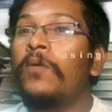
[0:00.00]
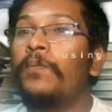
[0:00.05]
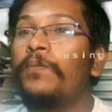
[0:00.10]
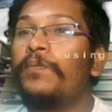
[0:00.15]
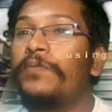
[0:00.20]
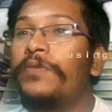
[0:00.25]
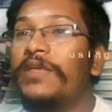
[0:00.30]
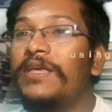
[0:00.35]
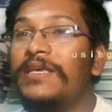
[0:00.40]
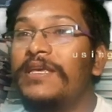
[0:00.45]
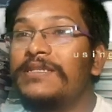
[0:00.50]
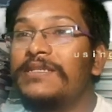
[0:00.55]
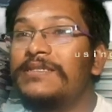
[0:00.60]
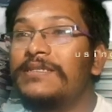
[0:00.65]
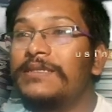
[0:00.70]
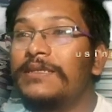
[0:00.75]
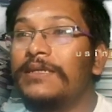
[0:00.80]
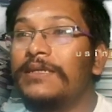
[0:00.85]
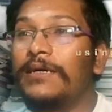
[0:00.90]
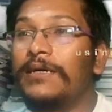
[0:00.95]

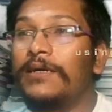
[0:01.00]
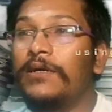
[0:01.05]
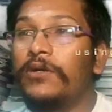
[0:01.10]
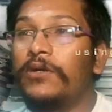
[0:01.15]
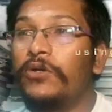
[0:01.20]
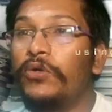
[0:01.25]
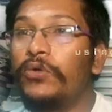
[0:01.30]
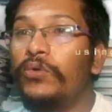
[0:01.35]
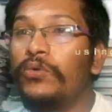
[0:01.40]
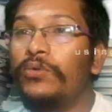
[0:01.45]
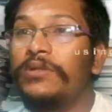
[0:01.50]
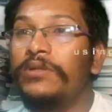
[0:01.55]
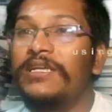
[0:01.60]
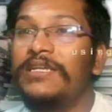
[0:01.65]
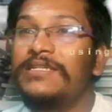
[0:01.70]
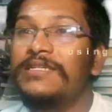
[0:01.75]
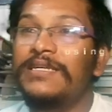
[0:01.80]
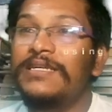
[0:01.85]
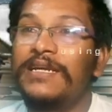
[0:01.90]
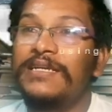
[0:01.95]
These due to
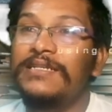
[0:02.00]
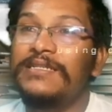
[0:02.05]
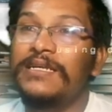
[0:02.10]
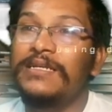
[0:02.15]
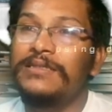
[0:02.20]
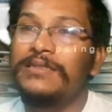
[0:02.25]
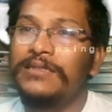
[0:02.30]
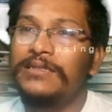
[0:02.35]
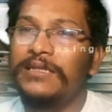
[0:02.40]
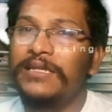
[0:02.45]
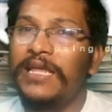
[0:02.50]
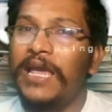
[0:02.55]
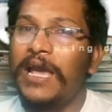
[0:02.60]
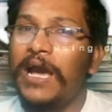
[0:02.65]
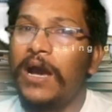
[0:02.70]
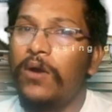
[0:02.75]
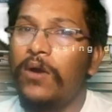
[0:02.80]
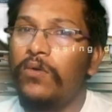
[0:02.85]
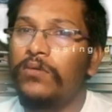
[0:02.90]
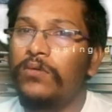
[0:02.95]
these reasons, they
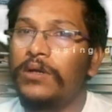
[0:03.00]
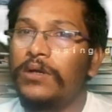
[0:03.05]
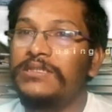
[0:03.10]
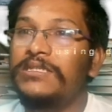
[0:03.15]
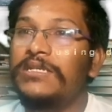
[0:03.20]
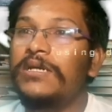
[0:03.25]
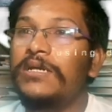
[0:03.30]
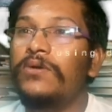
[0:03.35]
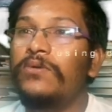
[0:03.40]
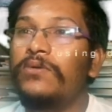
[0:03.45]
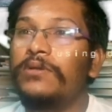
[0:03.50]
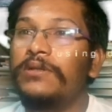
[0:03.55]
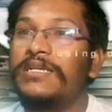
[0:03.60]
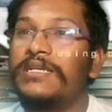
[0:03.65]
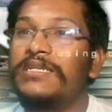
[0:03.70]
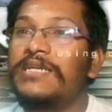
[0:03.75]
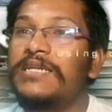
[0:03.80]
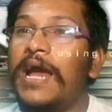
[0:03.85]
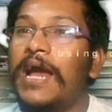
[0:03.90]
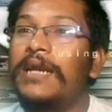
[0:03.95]
have conserved. They
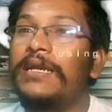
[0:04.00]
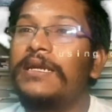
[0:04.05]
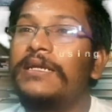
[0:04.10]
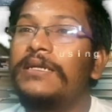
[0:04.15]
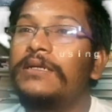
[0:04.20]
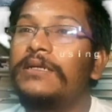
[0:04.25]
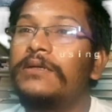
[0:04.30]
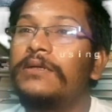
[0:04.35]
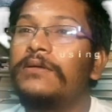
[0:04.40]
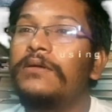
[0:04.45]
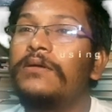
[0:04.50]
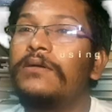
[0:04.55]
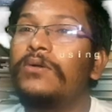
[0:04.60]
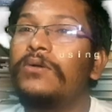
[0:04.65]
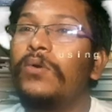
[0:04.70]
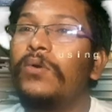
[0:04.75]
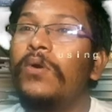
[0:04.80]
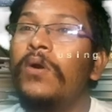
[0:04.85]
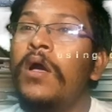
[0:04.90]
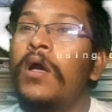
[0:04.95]
started
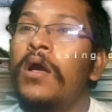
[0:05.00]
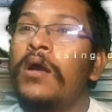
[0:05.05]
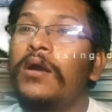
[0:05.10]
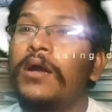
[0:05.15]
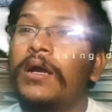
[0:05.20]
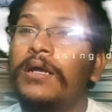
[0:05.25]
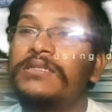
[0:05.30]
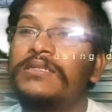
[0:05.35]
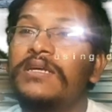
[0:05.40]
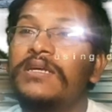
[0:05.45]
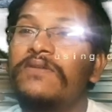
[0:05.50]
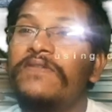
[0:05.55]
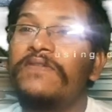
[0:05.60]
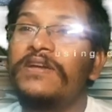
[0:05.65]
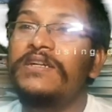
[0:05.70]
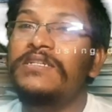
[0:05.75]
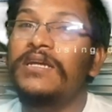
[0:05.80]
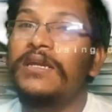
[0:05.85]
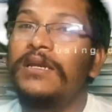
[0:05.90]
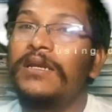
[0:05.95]
to
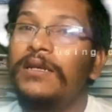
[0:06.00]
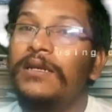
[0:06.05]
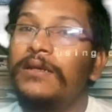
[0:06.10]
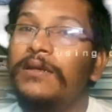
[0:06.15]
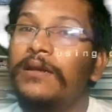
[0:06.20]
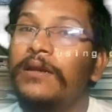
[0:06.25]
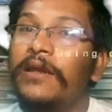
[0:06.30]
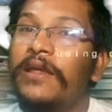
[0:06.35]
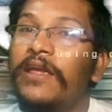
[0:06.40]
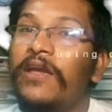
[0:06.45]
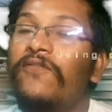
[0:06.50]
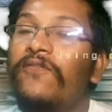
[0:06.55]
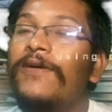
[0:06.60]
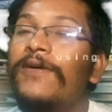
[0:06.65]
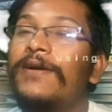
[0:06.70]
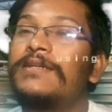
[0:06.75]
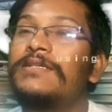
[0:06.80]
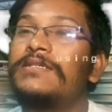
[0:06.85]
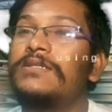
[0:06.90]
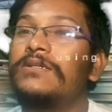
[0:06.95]
conservation
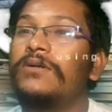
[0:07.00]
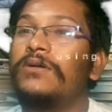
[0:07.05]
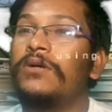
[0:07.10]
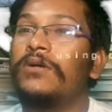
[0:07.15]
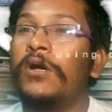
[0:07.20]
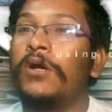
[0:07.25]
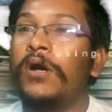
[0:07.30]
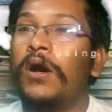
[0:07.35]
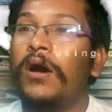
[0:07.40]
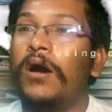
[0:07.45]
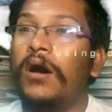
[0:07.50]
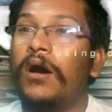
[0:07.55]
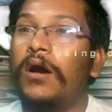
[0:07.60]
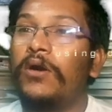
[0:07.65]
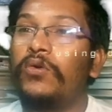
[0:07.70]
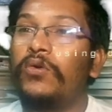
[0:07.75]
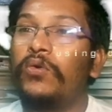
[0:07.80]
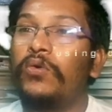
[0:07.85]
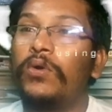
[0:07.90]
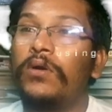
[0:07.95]
efforts
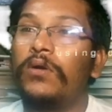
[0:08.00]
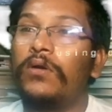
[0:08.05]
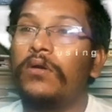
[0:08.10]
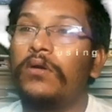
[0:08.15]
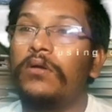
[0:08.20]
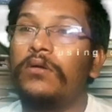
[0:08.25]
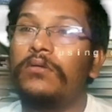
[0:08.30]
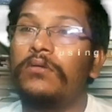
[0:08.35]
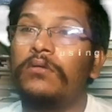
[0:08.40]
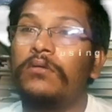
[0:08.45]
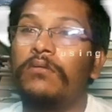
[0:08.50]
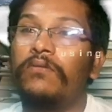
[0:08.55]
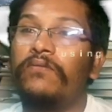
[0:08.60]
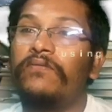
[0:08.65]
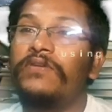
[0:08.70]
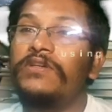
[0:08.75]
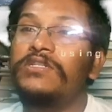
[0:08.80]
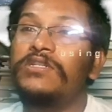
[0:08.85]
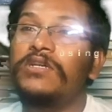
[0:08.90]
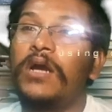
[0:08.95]
to
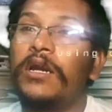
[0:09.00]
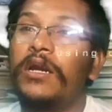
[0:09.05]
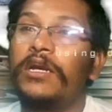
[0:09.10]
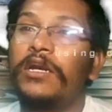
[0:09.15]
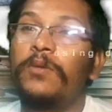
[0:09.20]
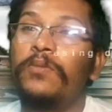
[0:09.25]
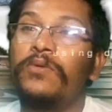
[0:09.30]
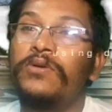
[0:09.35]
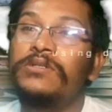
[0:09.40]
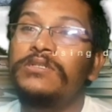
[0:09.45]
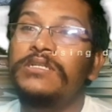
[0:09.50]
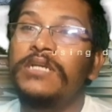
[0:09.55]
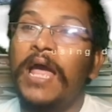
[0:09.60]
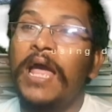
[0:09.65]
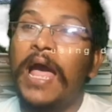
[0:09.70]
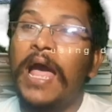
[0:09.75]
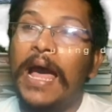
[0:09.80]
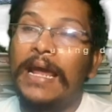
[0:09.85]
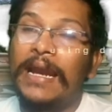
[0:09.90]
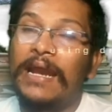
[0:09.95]
which contributes
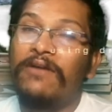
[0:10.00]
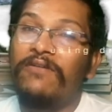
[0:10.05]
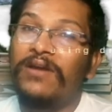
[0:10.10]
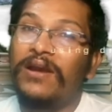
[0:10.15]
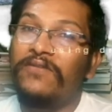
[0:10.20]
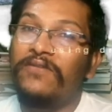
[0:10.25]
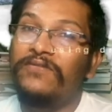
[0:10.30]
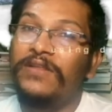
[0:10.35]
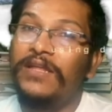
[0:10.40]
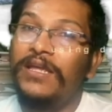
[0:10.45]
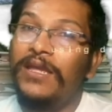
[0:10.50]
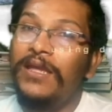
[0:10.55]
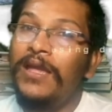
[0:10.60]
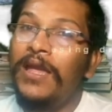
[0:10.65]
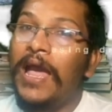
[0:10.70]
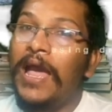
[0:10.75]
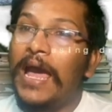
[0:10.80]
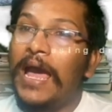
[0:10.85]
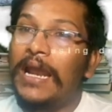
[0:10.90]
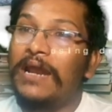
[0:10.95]
arrival
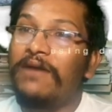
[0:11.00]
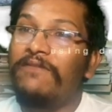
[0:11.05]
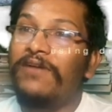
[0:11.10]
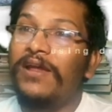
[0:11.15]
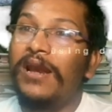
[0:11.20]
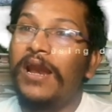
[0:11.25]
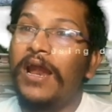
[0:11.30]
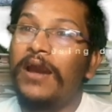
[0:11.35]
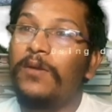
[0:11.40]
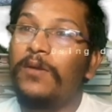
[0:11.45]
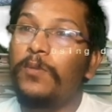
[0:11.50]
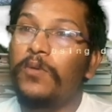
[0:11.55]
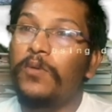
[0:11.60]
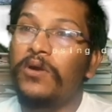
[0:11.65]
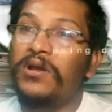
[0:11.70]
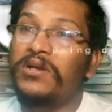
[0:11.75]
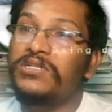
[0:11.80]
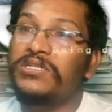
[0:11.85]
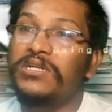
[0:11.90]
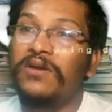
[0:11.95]
and
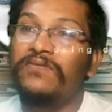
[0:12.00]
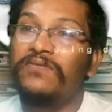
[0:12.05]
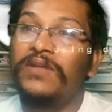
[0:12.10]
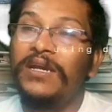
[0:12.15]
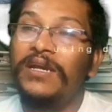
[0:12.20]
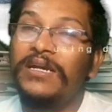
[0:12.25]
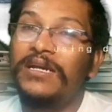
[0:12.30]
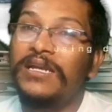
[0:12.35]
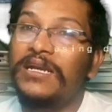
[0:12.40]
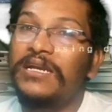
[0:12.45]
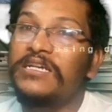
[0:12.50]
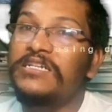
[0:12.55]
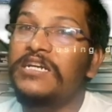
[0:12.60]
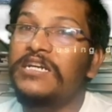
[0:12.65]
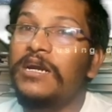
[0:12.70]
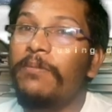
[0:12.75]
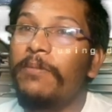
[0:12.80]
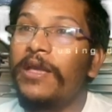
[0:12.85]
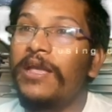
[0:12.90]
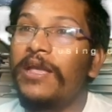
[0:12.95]
protection of the
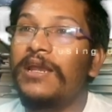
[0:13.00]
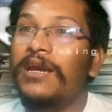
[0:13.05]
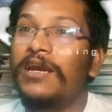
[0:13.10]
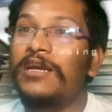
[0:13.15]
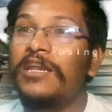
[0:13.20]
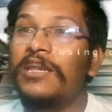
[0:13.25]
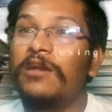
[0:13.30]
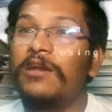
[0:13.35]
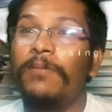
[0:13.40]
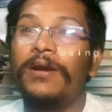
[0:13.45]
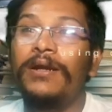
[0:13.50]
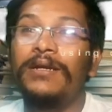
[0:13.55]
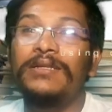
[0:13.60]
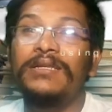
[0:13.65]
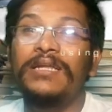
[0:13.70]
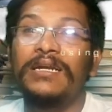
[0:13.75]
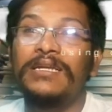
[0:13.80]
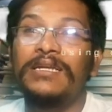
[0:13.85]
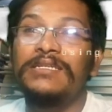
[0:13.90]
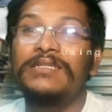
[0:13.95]
international migratory bird,
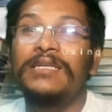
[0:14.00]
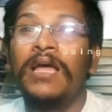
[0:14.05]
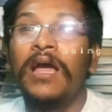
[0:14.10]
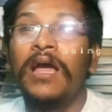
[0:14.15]
that is